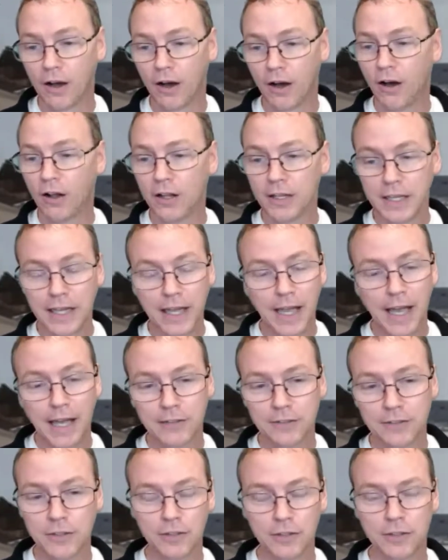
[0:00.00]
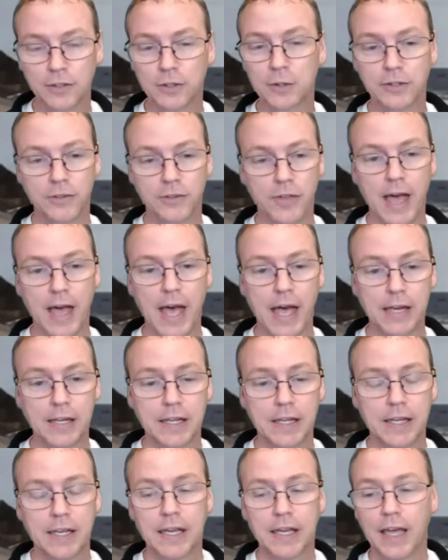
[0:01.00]
All he has to do is that,
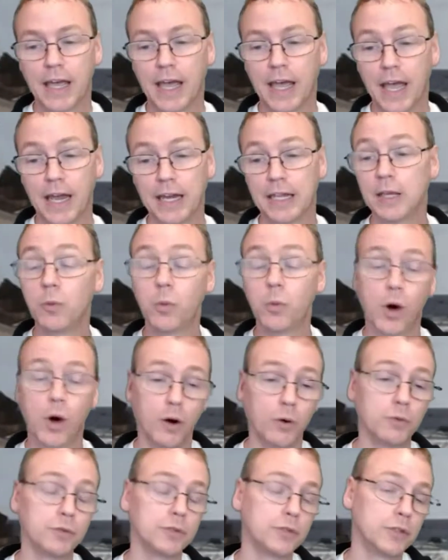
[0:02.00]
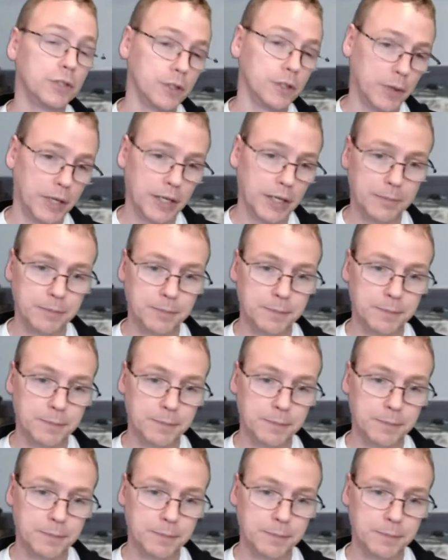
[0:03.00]
and he won't do it.